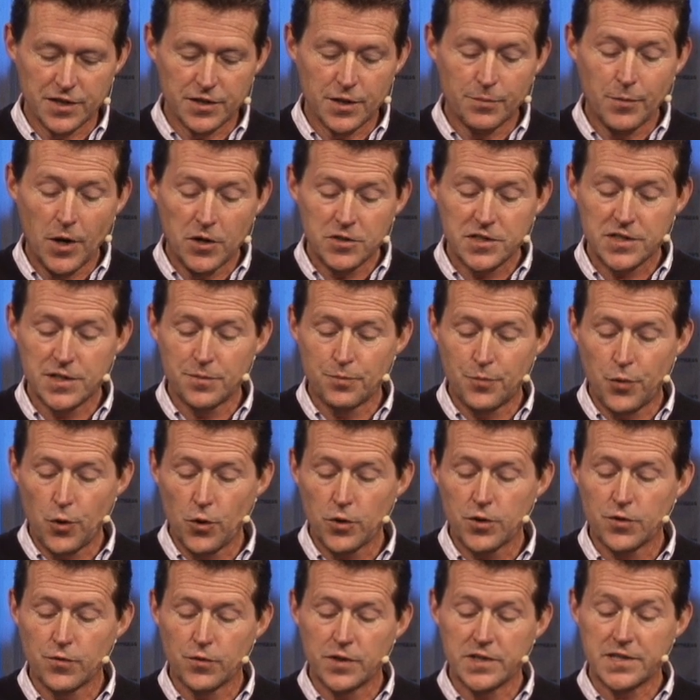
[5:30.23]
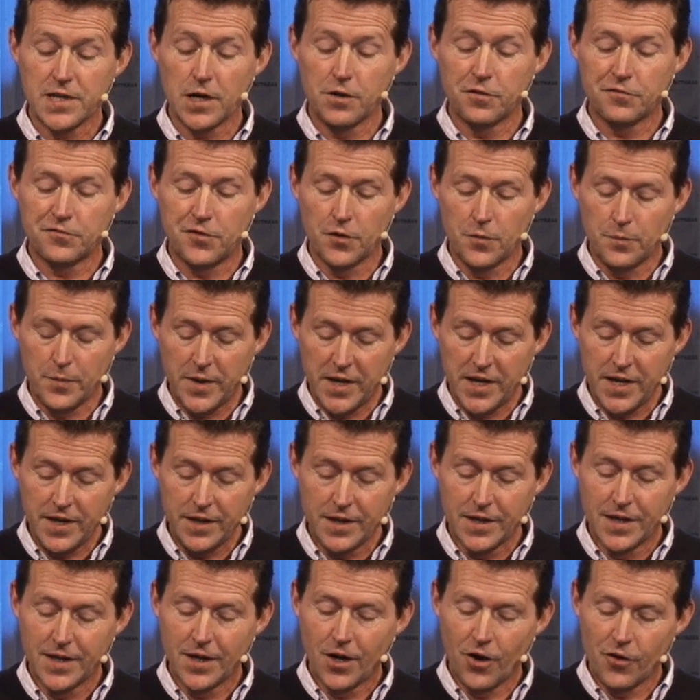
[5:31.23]
The most important result for
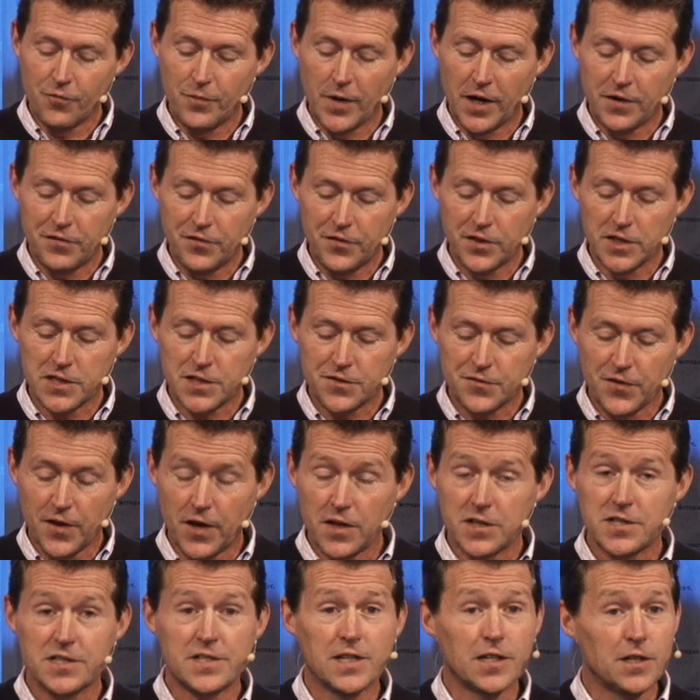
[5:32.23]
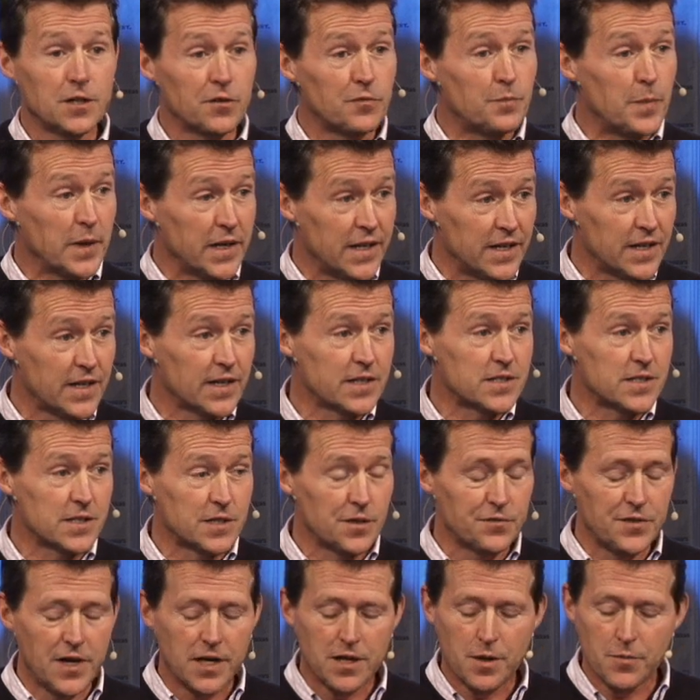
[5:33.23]
me of my first fasting, of beginning to
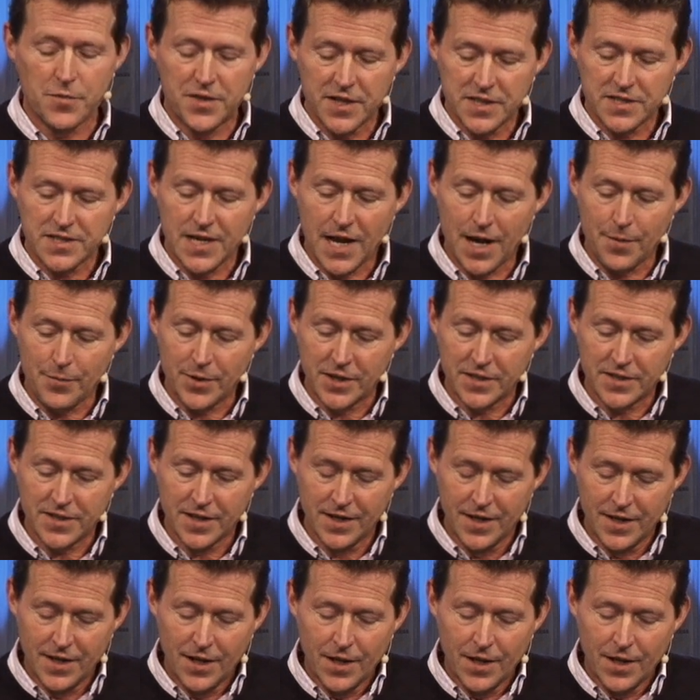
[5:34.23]
develop this habit,